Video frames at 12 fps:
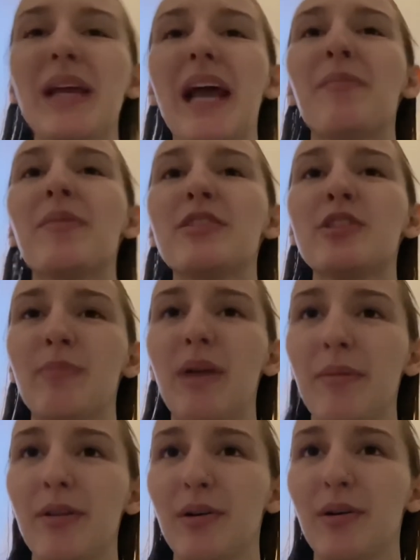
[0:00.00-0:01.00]
I'm gonna stop
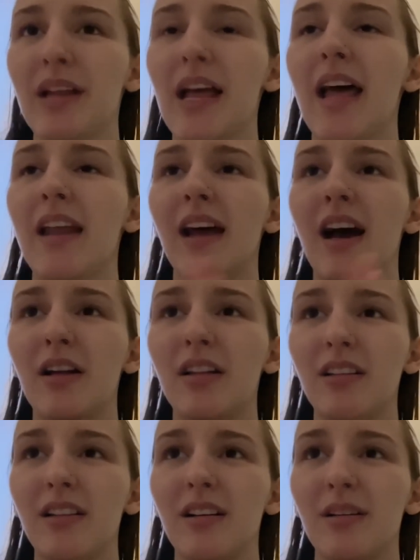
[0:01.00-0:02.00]
rambling on and
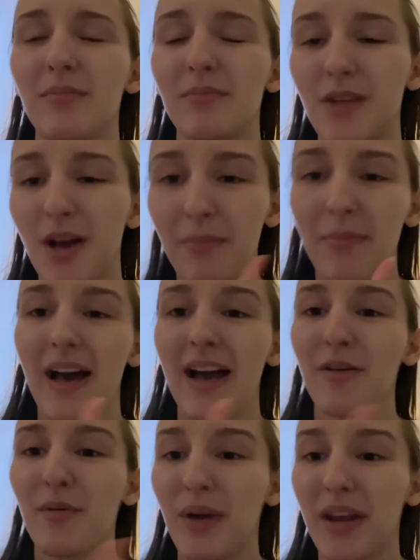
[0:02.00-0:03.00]
I'll come
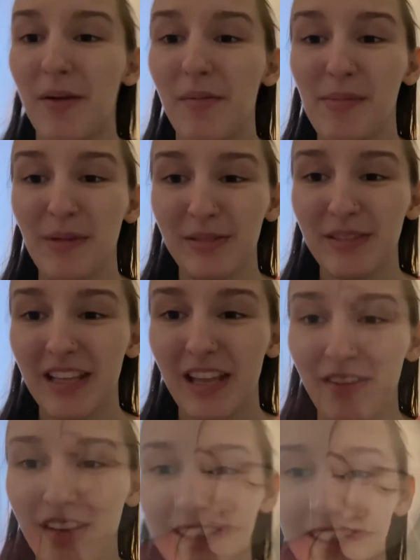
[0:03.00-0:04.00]
back when I'm about to get
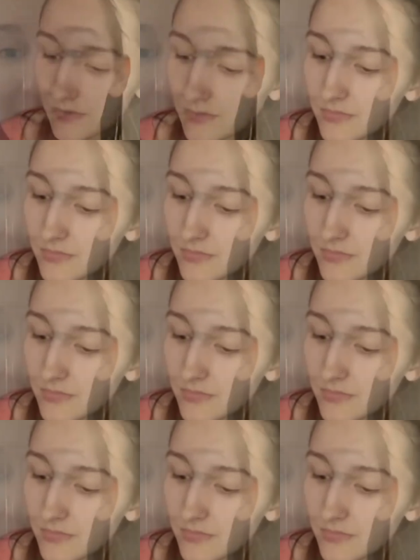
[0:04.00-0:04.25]
ready.